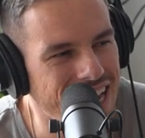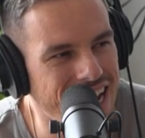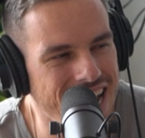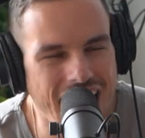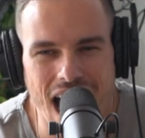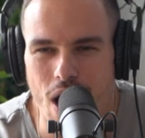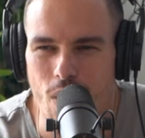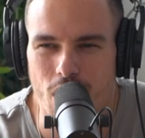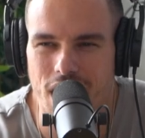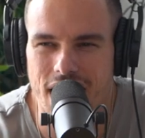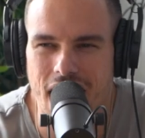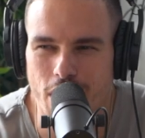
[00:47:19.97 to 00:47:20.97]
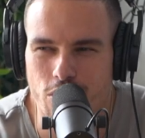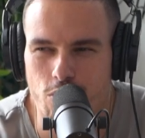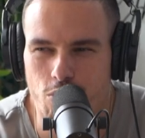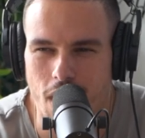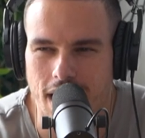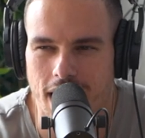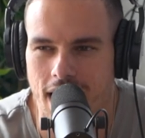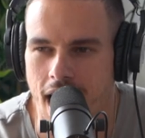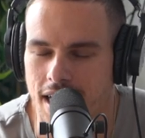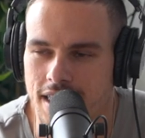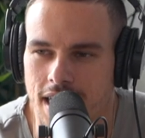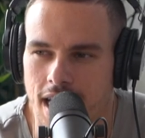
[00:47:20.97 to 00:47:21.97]
now now you
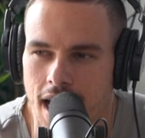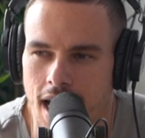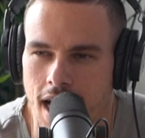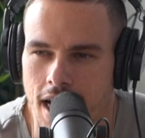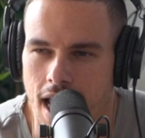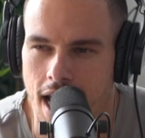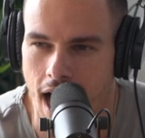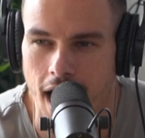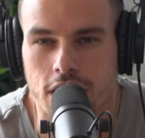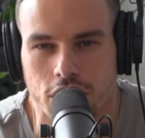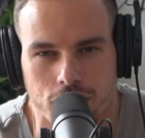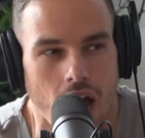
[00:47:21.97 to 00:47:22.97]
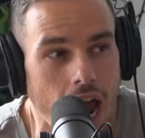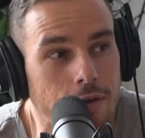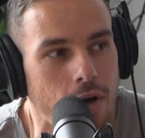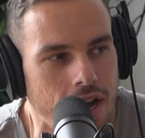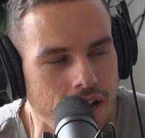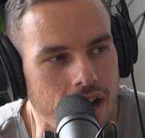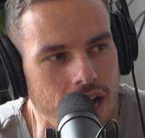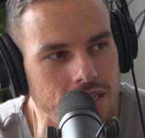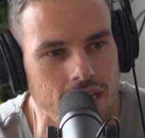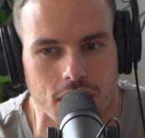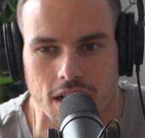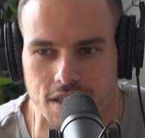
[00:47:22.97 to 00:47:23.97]
recognize it and and i just i
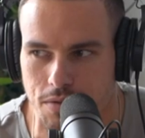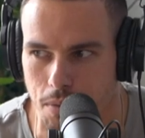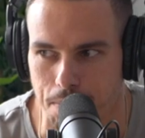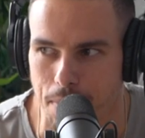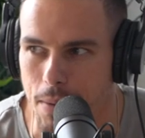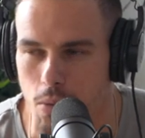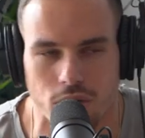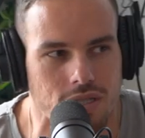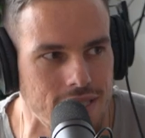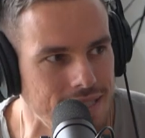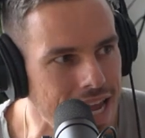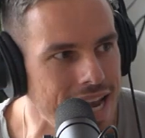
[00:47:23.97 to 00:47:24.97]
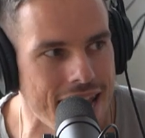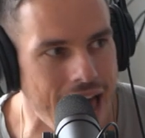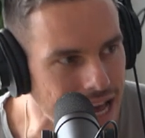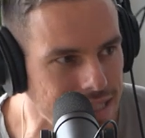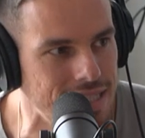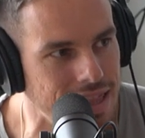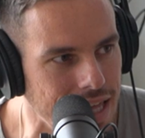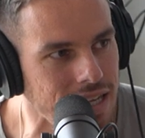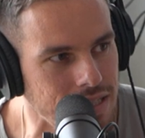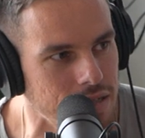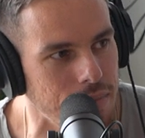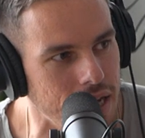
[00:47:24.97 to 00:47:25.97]
recognized it because people would say nasty
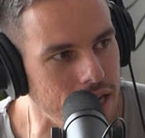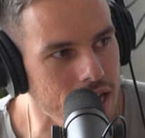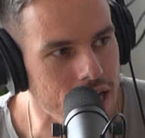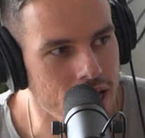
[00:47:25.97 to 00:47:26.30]
things to me